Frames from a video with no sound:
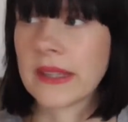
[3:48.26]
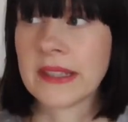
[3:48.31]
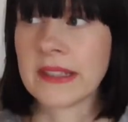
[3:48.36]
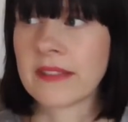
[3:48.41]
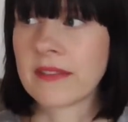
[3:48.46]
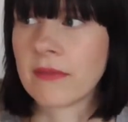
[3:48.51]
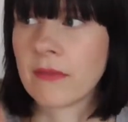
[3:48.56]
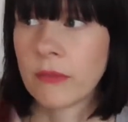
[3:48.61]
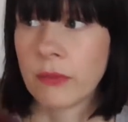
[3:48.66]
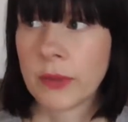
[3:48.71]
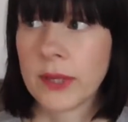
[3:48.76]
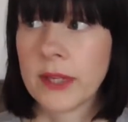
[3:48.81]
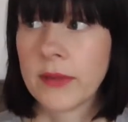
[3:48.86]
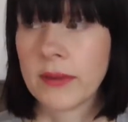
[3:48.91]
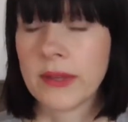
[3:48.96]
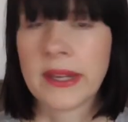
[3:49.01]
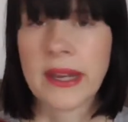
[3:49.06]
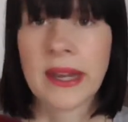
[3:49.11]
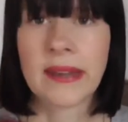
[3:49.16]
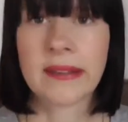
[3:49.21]
is really,
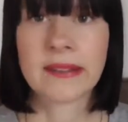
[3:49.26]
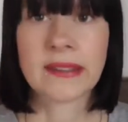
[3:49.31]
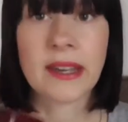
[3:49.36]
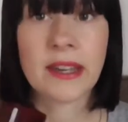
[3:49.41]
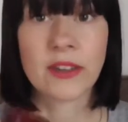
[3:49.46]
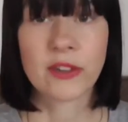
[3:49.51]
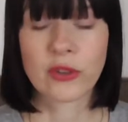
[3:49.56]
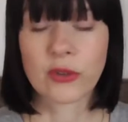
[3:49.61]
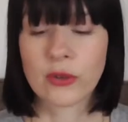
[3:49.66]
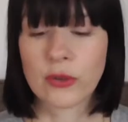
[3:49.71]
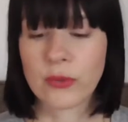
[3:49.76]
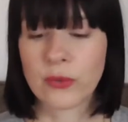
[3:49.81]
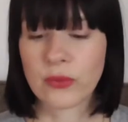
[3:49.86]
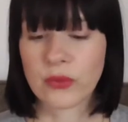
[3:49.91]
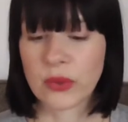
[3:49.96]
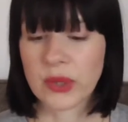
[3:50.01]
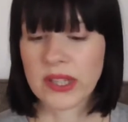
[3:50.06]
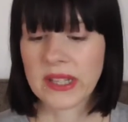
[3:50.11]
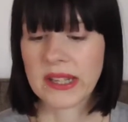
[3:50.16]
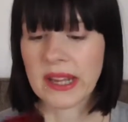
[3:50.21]
really nice. I do
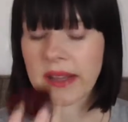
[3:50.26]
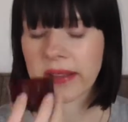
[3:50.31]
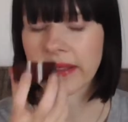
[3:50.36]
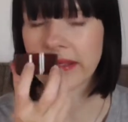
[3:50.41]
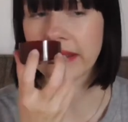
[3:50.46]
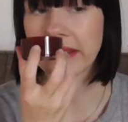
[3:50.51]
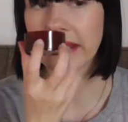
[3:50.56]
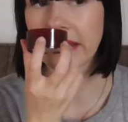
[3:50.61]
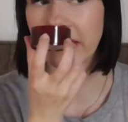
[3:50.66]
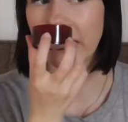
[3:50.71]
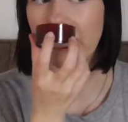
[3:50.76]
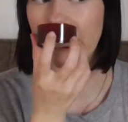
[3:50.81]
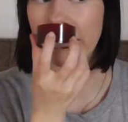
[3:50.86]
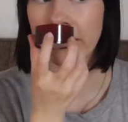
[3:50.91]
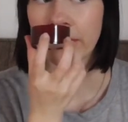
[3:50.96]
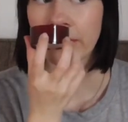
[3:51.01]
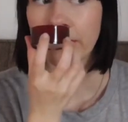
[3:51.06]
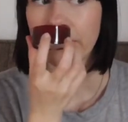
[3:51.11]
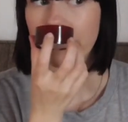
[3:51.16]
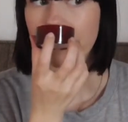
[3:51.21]
really like this a
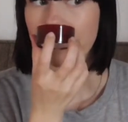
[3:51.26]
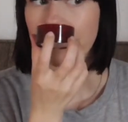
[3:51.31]
lot.